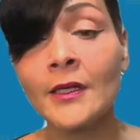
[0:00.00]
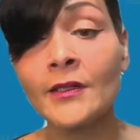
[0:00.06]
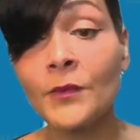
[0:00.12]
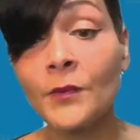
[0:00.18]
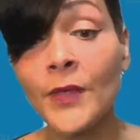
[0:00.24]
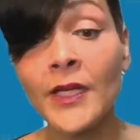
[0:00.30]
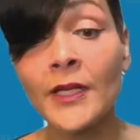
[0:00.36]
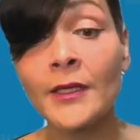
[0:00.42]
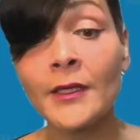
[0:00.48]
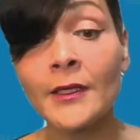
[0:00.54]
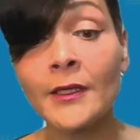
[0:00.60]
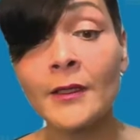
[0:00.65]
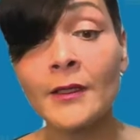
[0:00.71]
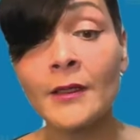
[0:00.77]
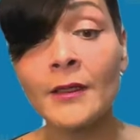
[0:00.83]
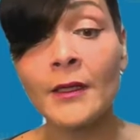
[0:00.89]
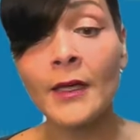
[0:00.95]
to be
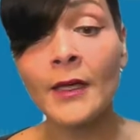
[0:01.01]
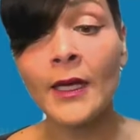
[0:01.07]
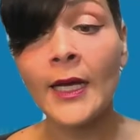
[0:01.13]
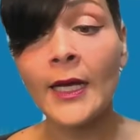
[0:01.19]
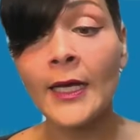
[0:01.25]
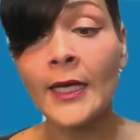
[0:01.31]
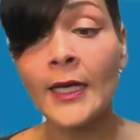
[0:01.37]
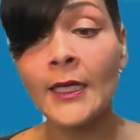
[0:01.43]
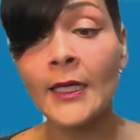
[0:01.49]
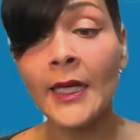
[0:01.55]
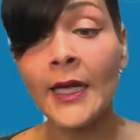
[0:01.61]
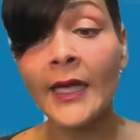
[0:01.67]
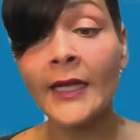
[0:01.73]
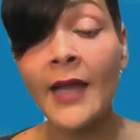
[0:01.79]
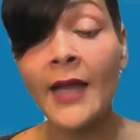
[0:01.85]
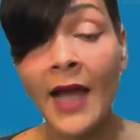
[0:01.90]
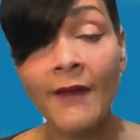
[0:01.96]
here
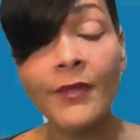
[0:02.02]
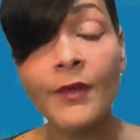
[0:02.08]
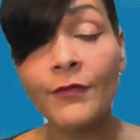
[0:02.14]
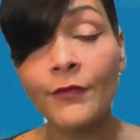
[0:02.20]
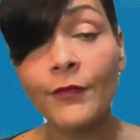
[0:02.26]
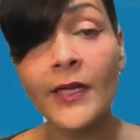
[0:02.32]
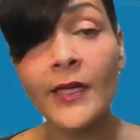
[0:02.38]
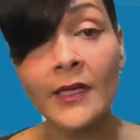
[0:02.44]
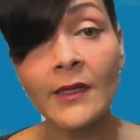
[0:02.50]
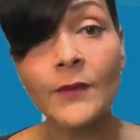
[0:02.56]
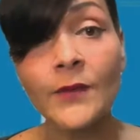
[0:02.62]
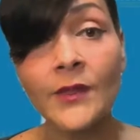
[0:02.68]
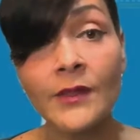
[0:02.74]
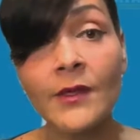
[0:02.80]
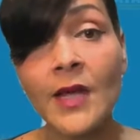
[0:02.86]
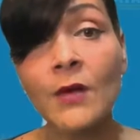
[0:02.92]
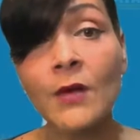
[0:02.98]
and have the
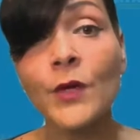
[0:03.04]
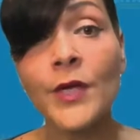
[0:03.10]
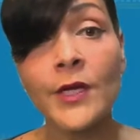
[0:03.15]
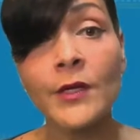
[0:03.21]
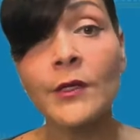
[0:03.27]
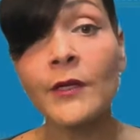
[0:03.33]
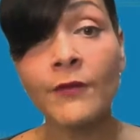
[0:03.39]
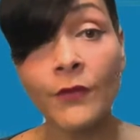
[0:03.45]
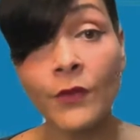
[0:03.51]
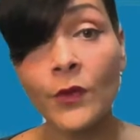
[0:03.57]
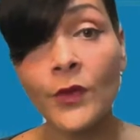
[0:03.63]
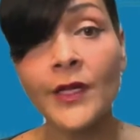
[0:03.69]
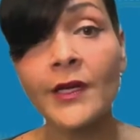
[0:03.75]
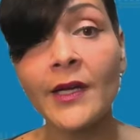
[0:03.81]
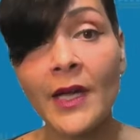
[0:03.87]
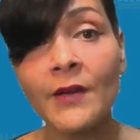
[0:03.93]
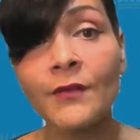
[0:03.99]
freedoms that we are
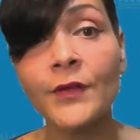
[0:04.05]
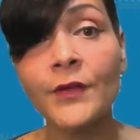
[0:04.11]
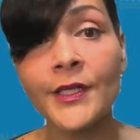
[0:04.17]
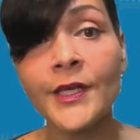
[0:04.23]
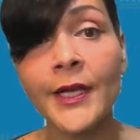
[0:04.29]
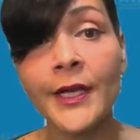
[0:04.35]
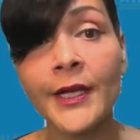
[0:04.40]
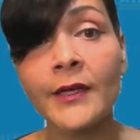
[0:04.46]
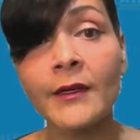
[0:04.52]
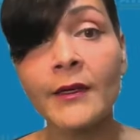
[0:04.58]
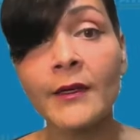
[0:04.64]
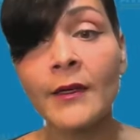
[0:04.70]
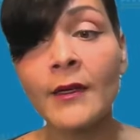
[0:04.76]
afforded every day.